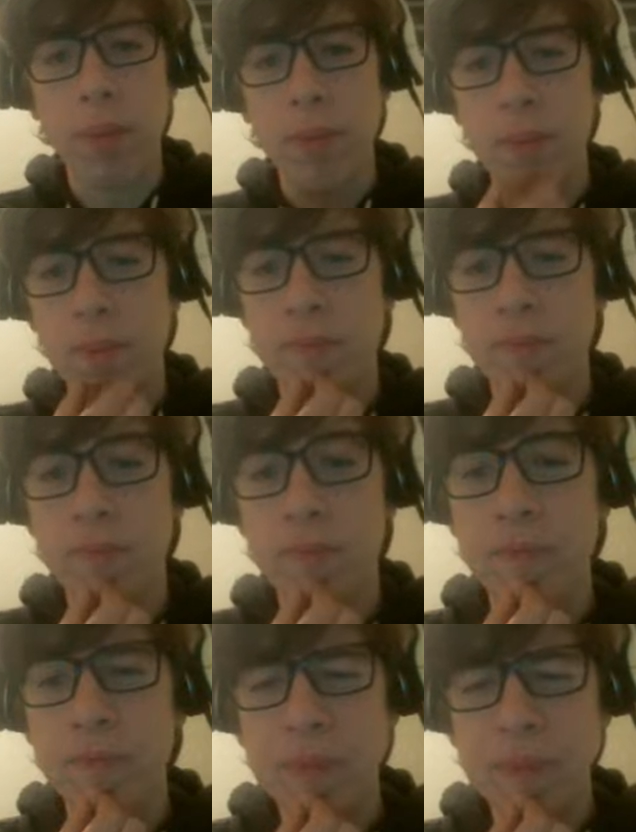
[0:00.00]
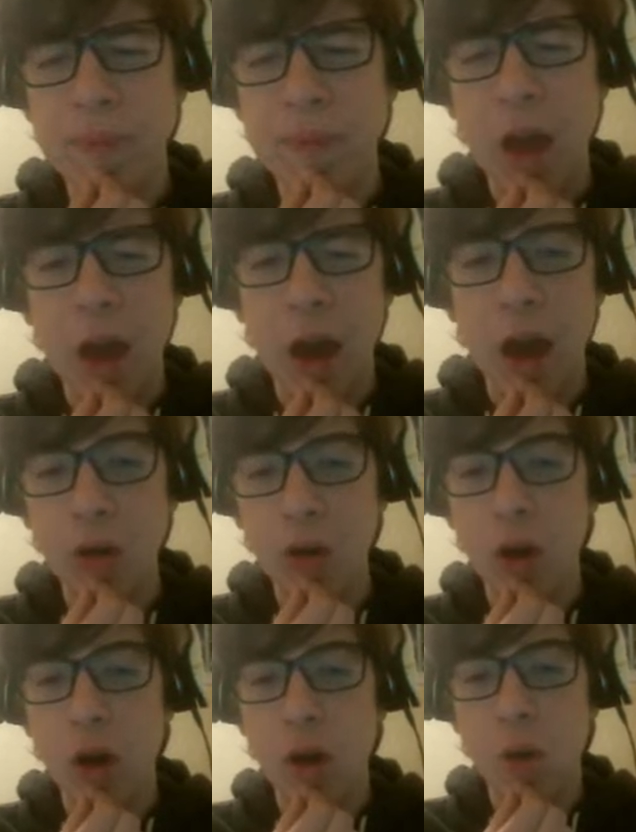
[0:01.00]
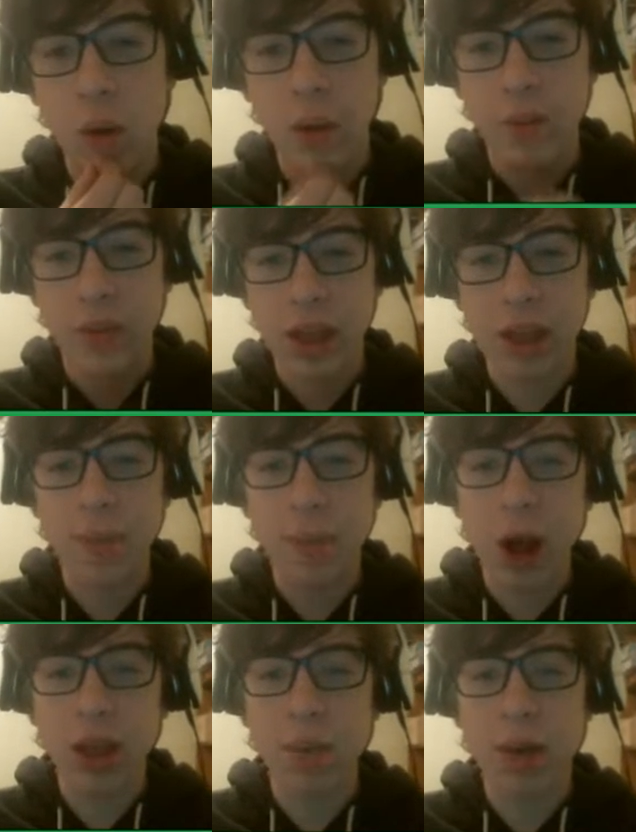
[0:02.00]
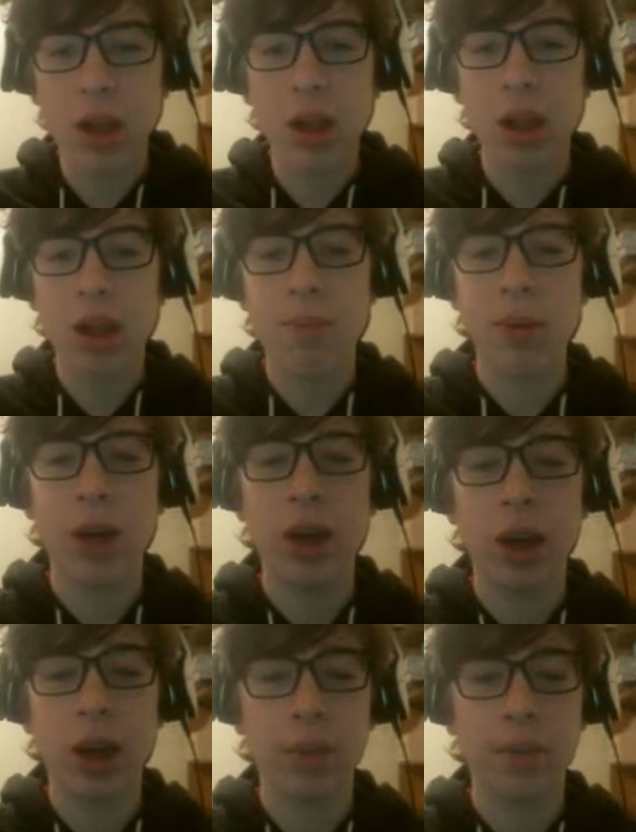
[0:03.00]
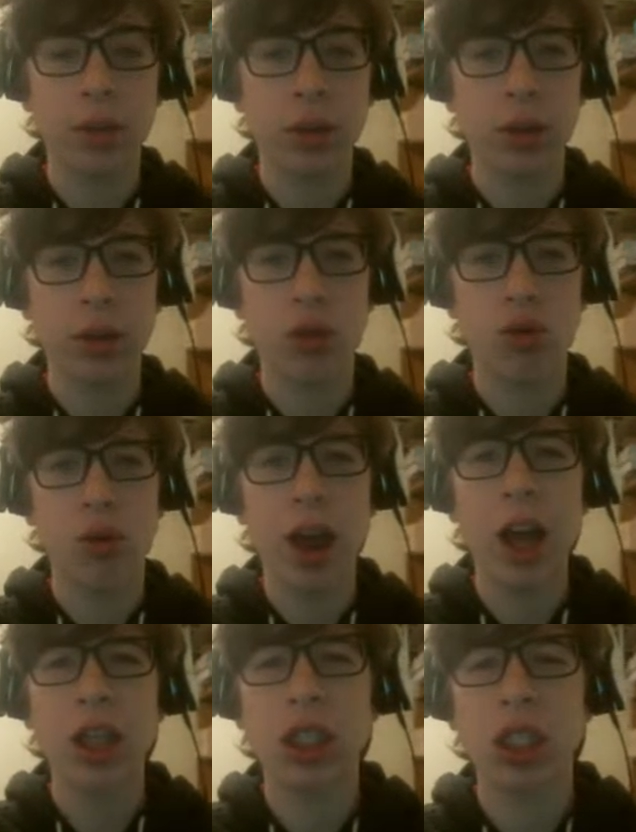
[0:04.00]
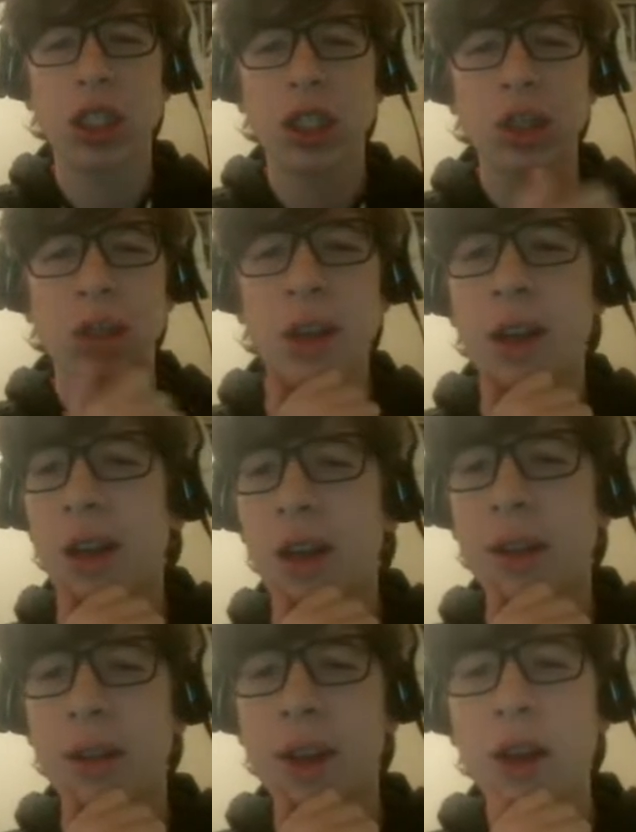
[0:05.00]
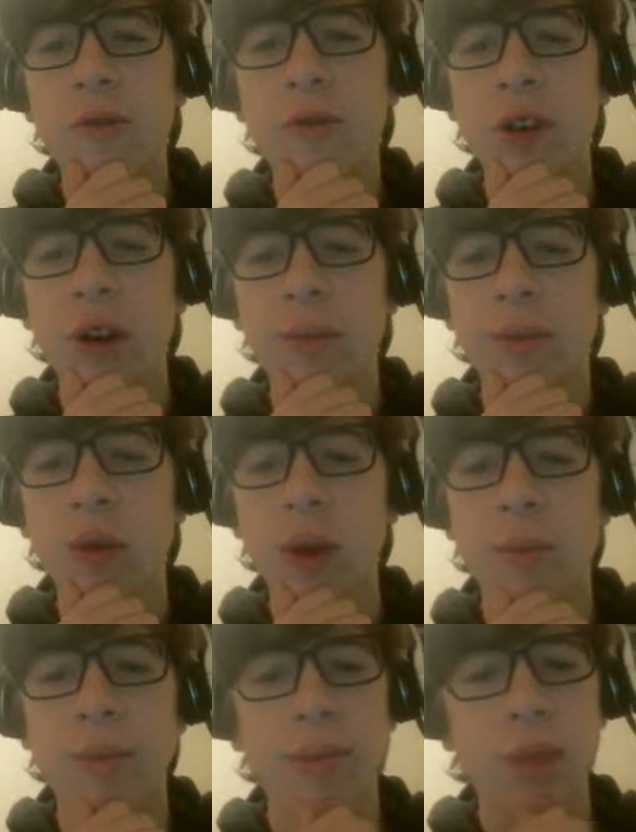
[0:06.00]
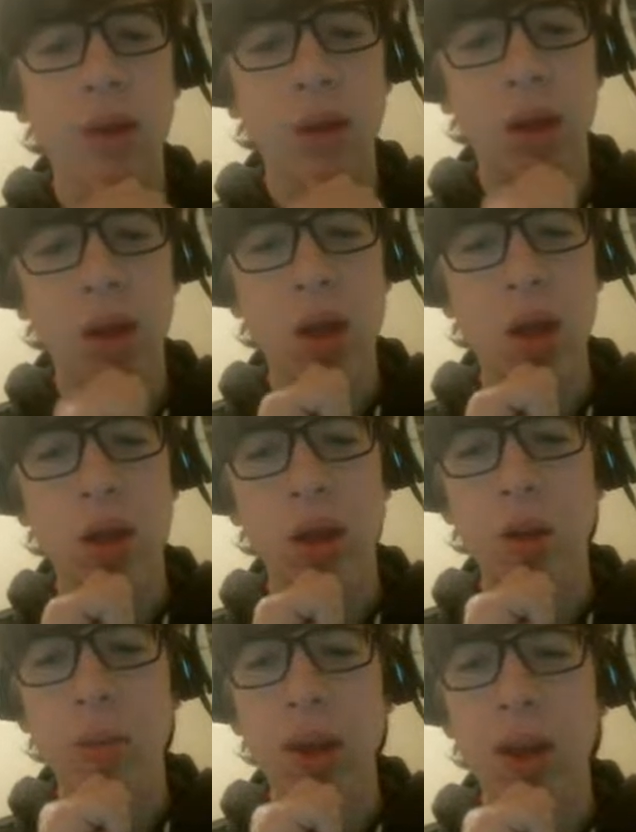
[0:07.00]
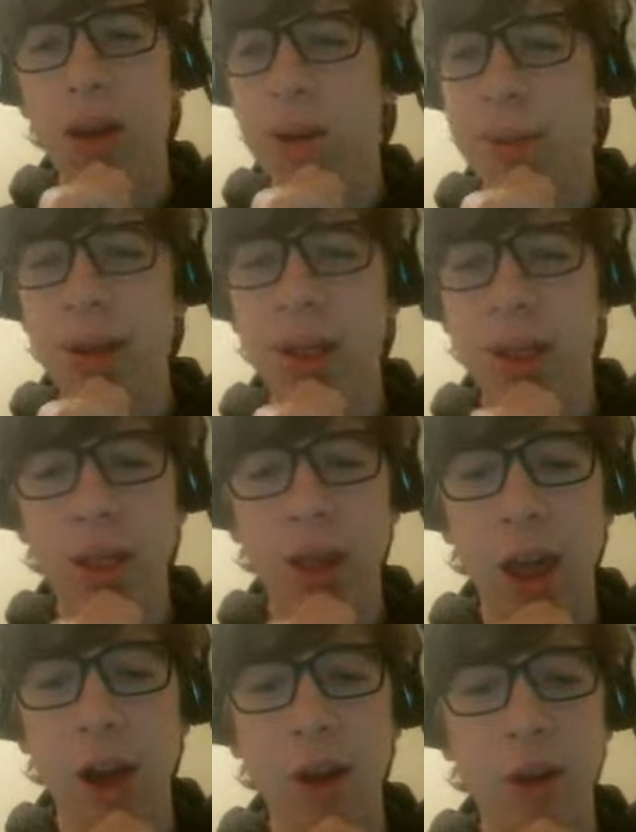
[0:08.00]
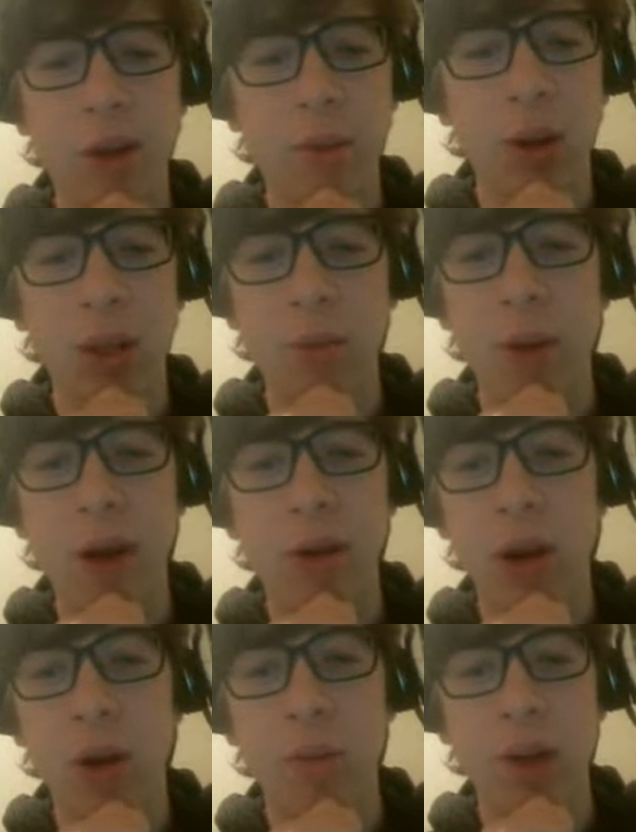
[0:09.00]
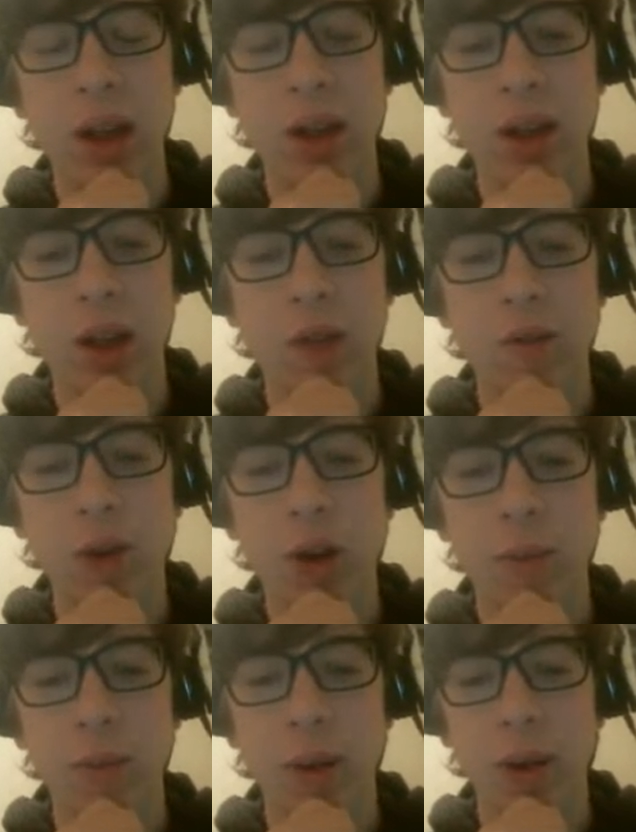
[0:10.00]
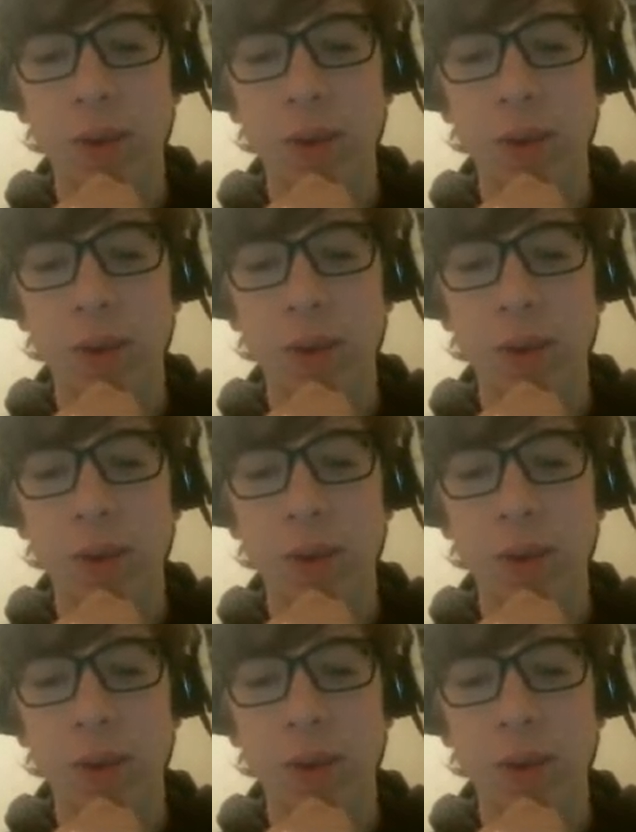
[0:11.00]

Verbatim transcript: Mm, I don't know. He's a possibility, but uh, Crash is deconfirmed, so I'm gonna be a bit scared about Spyro being deconfirmed.